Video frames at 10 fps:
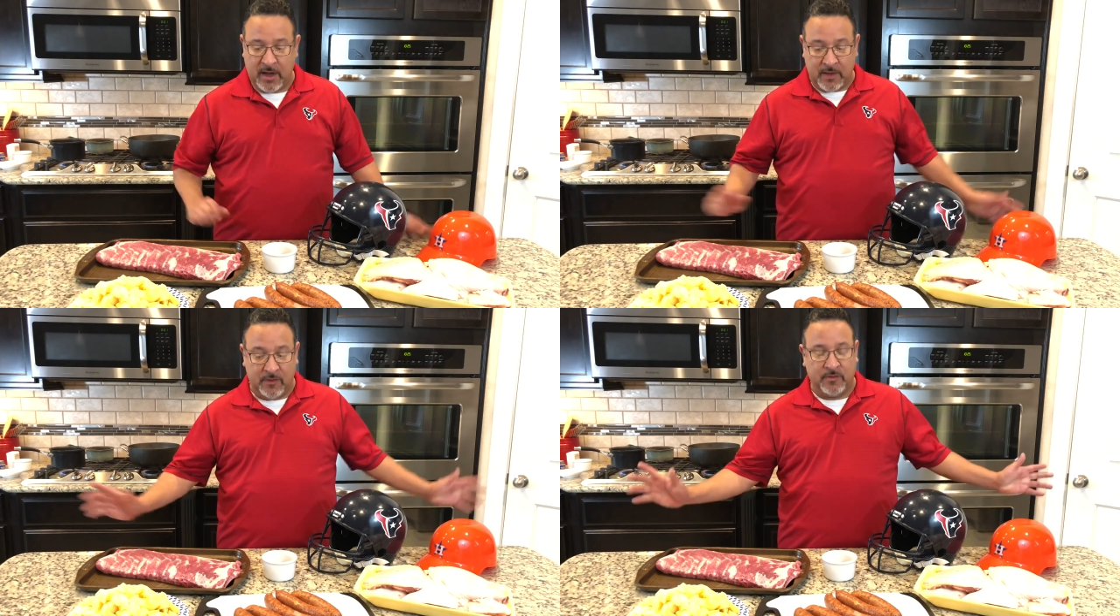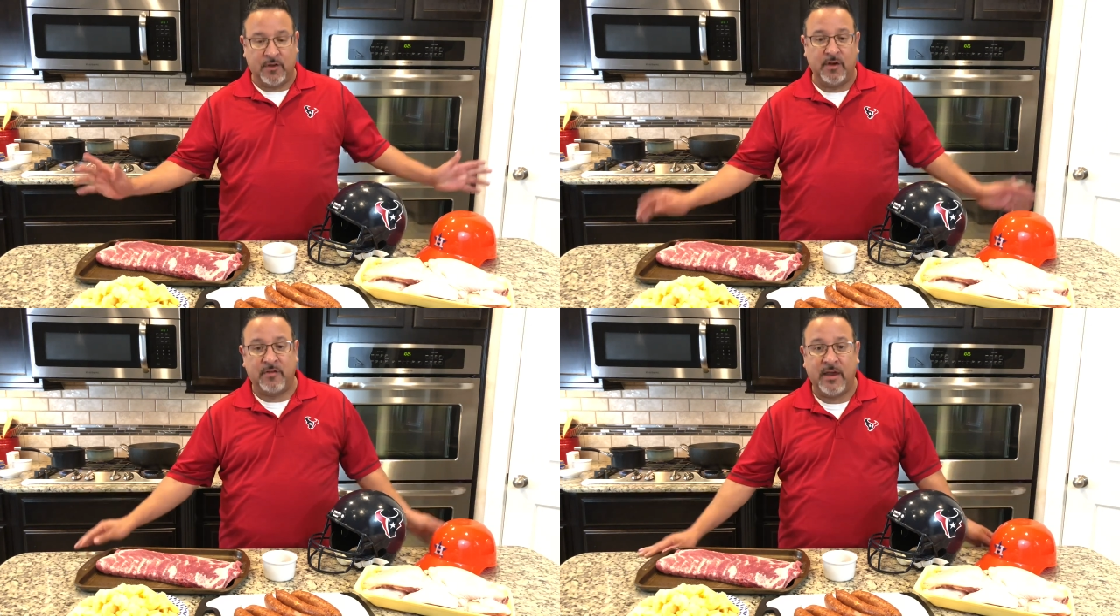and this is
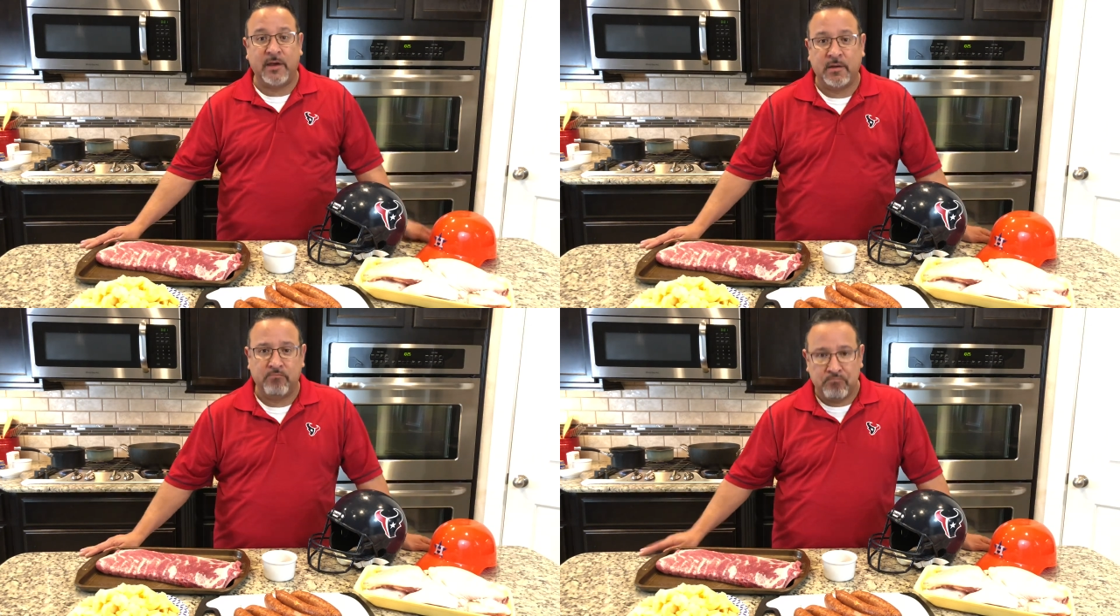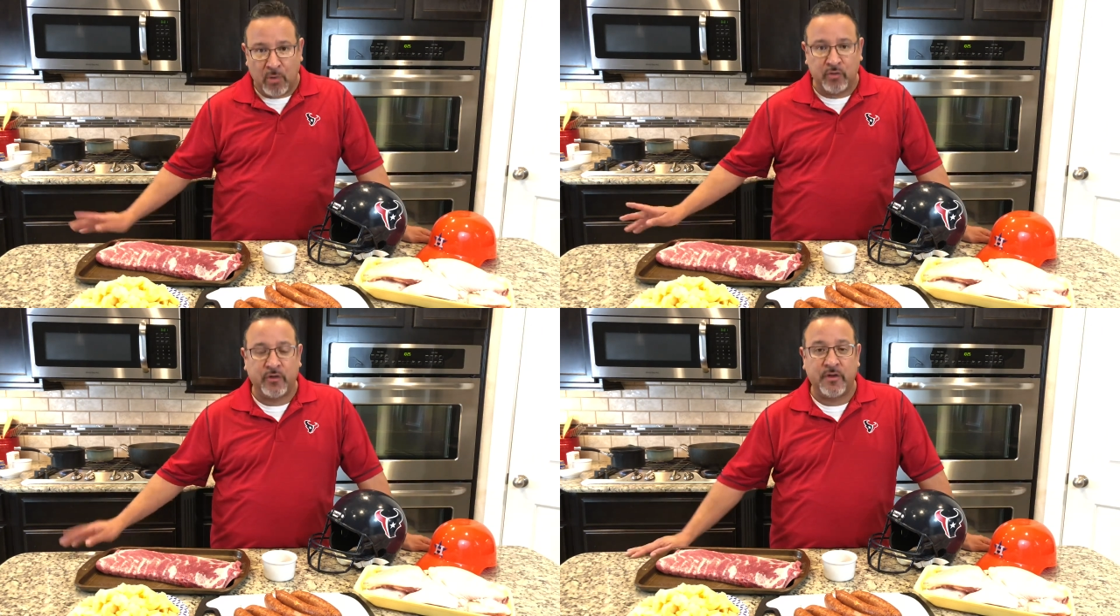gonna take
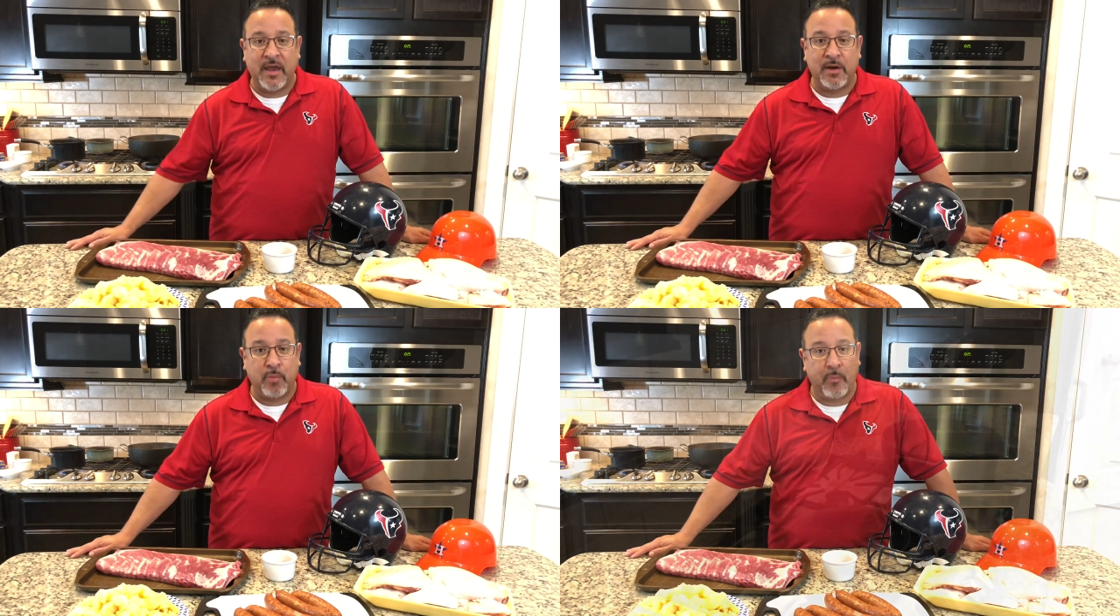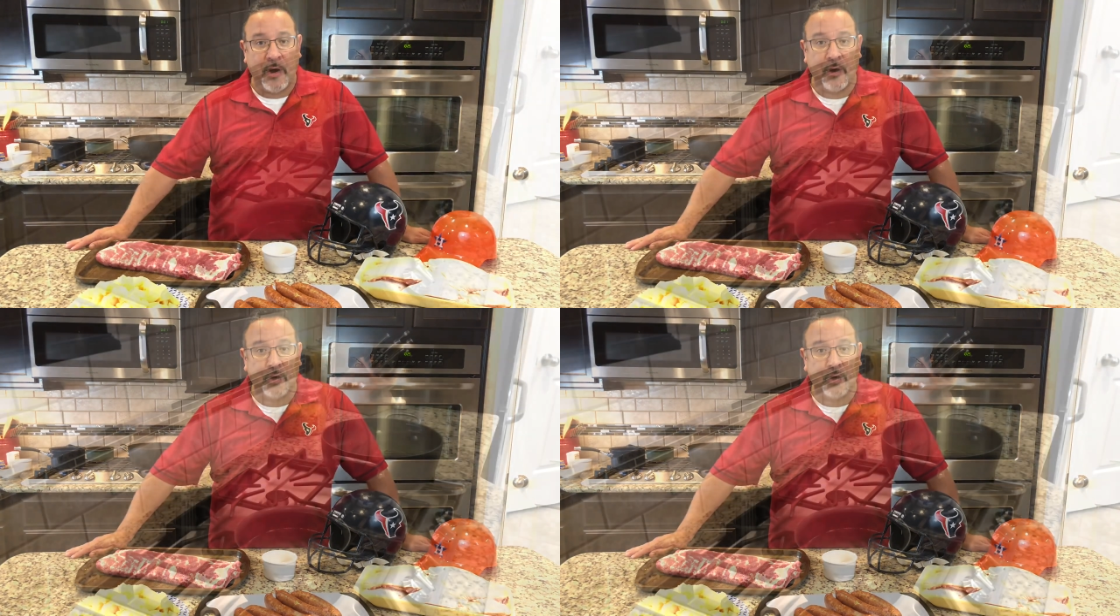most of the day to prepare